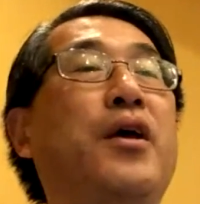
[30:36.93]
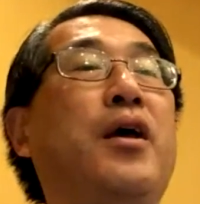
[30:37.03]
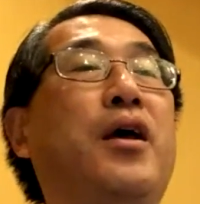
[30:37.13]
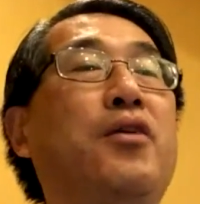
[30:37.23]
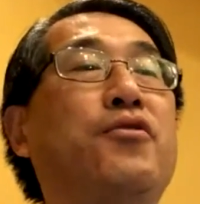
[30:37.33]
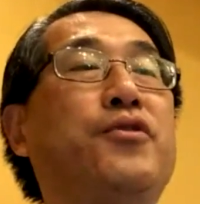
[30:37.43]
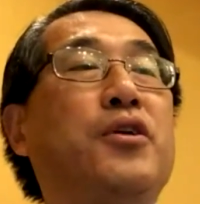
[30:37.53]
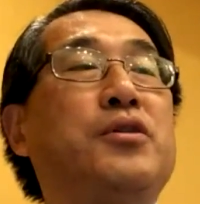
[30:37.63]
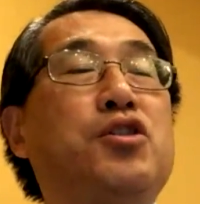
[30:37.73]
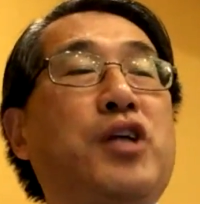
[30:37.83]
If the
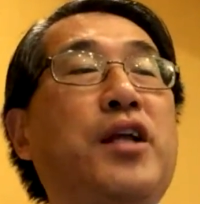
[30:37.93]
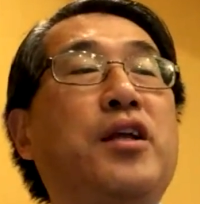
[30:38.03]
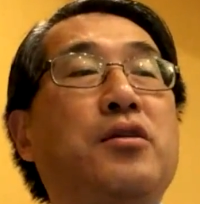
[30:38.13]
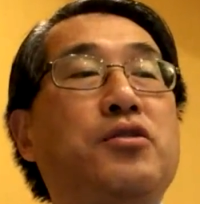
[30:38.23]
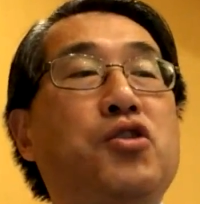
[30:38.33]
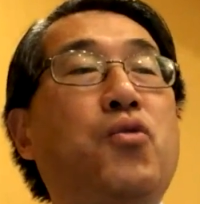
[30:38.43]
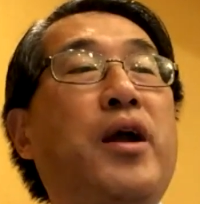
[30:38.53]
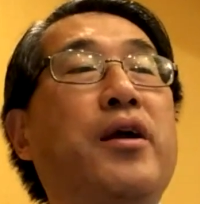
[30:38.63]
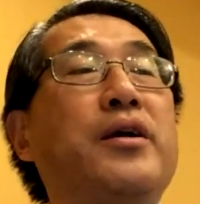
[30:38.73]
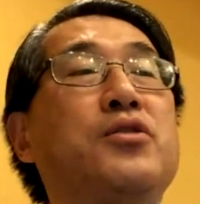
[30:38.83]
shaded
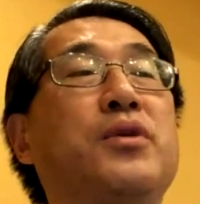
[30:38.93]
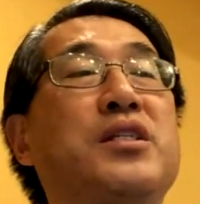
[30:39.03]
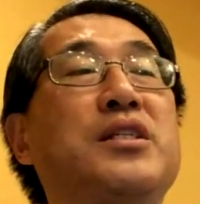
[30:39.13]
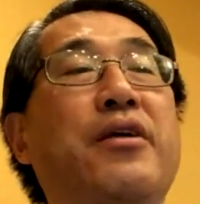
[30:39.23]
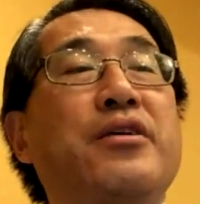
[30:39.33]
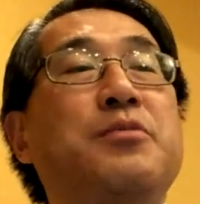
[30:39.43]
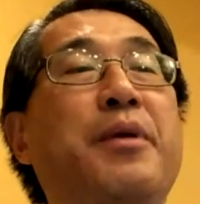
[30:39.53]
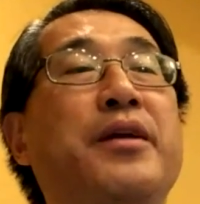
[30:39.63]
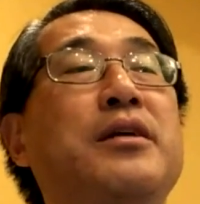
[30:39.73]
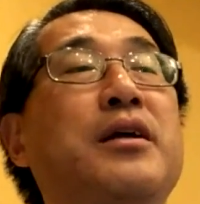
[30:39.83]
square is what Sarah
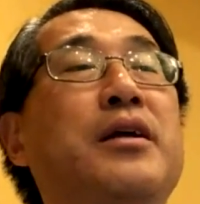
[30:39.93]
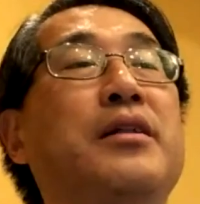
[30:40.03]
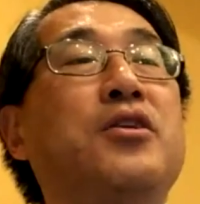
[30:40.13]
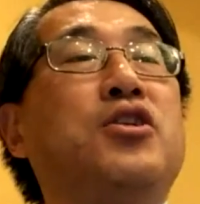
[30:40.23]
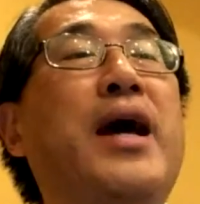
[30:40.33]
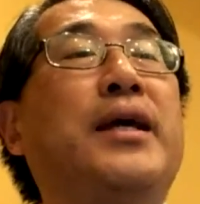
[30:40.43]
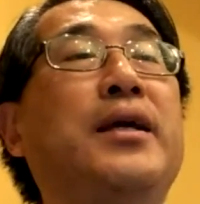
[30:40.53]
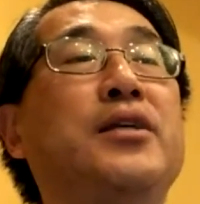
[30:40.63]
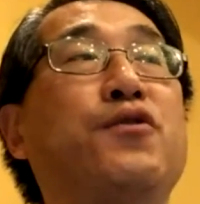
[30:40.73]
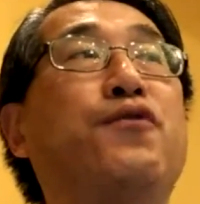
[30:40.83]
spent, then Jackie
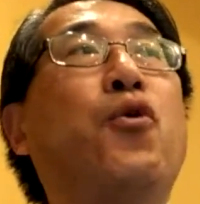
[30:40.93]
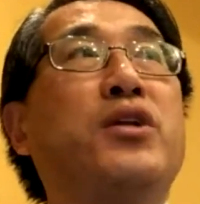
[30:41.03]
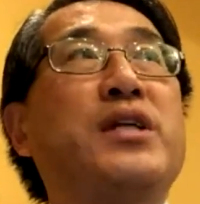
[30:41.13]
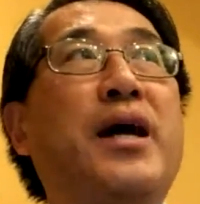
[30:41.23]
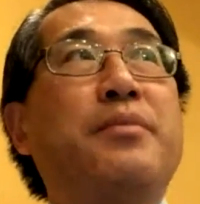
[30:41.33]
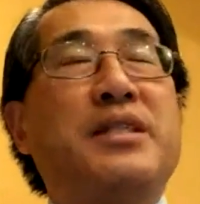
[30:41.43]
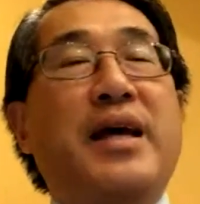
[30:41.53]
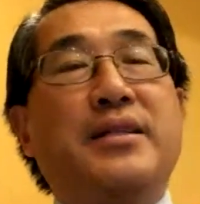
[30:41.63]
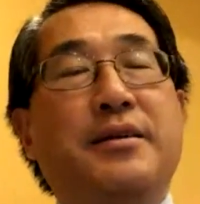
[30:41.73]
is 4 times that.